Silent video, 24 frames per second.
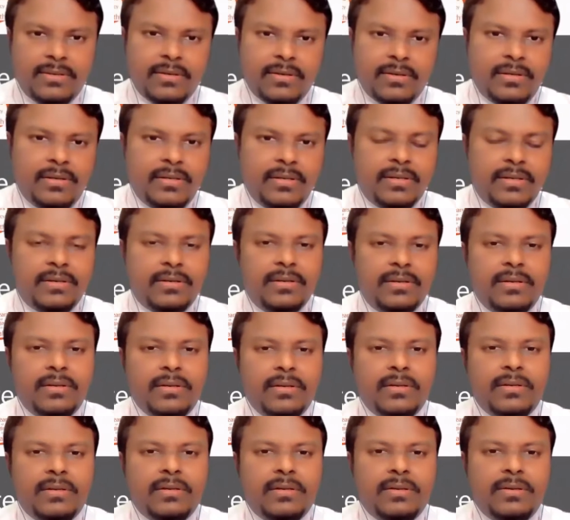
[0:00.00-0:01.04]
earlier,
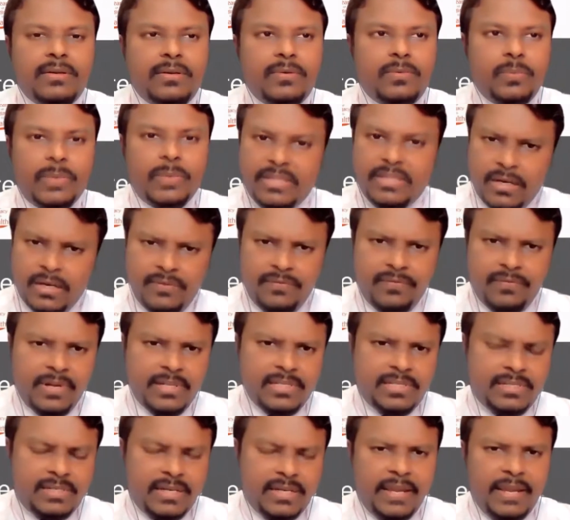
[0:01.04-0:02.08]
with the
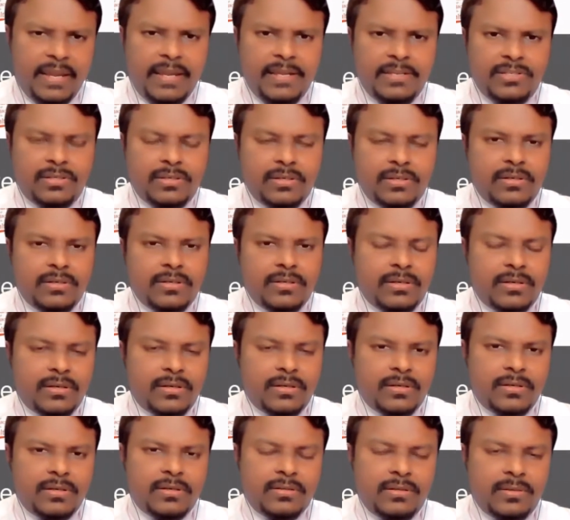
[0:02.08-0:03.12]
advanced age,
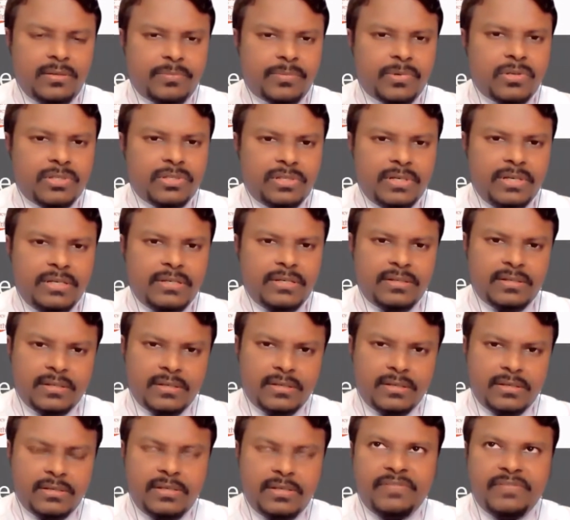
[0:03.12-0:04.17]
the prostate
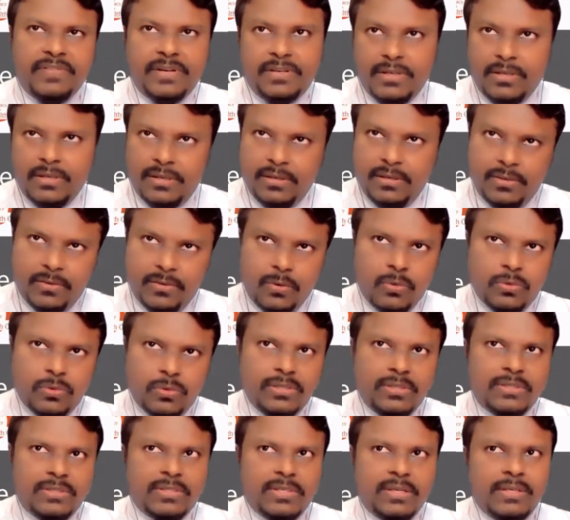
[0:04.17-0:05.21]
definitely grows
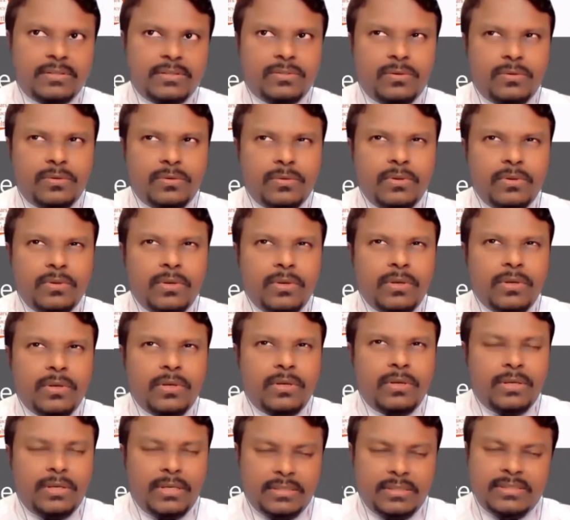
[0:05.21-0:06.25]
in size. So,
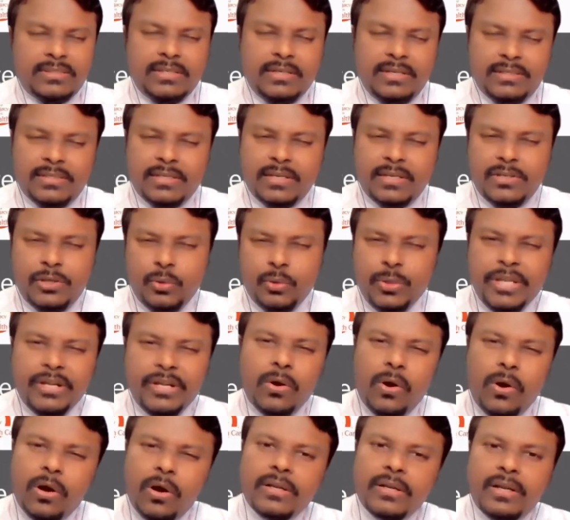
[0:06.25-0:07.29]
as I said, it's a
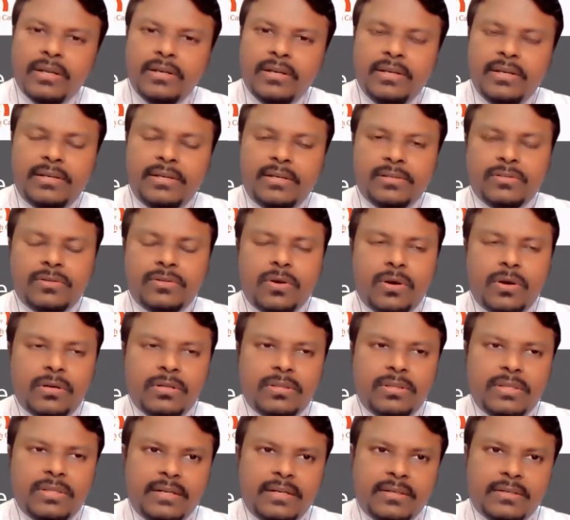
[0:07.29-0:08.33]
unique organ. It has
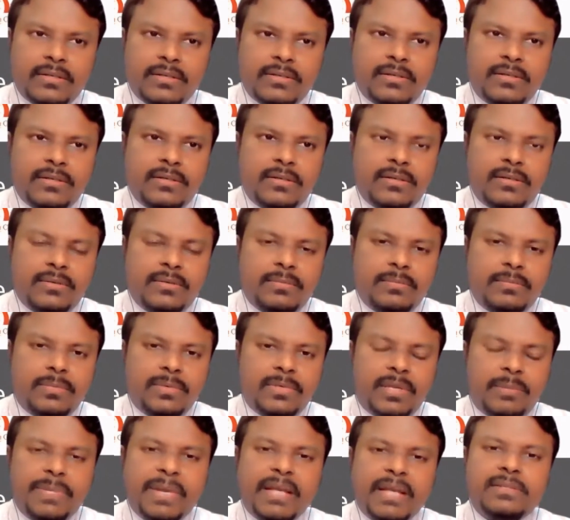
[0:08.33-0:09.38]
got that
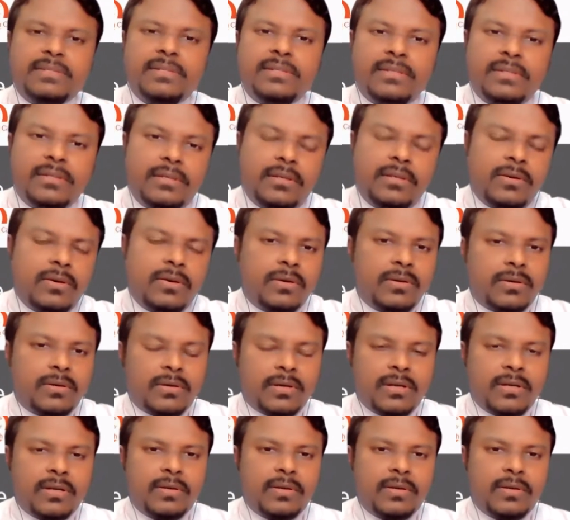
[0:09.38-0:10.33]
capacity or